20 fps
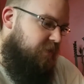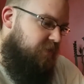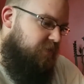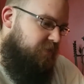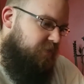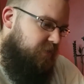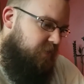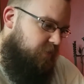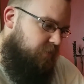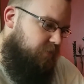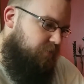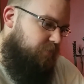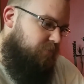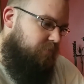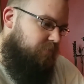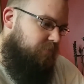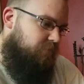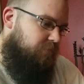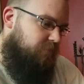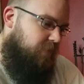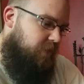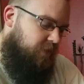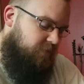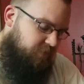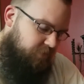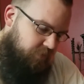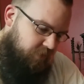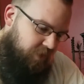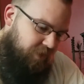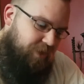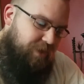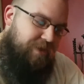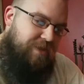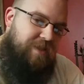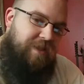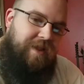So I'll do the hard